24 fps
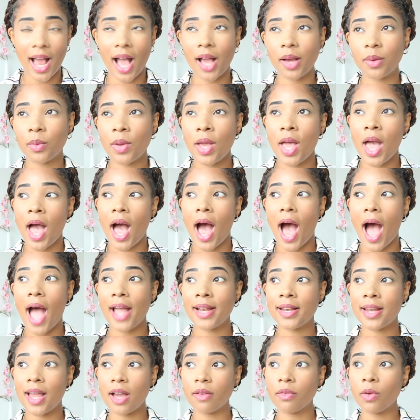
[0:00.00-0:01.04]

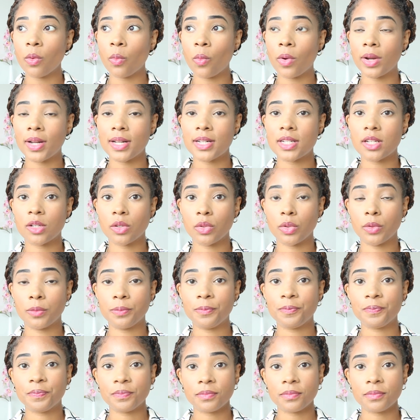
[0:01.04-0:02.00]
I never wanted to